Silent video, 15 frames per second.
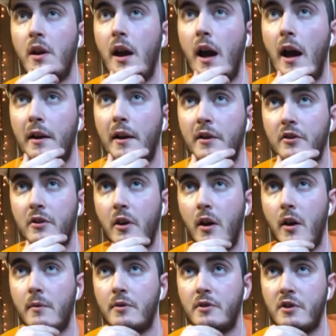I guess
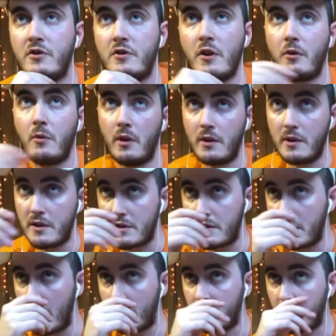since you're not doing it this
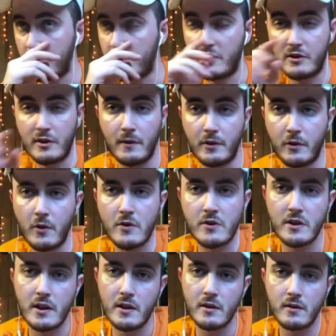next, you said it's every
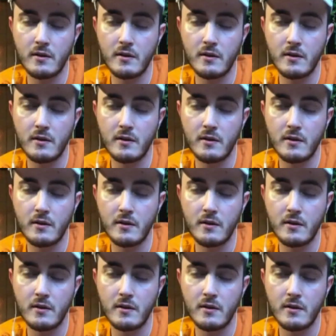Thursday.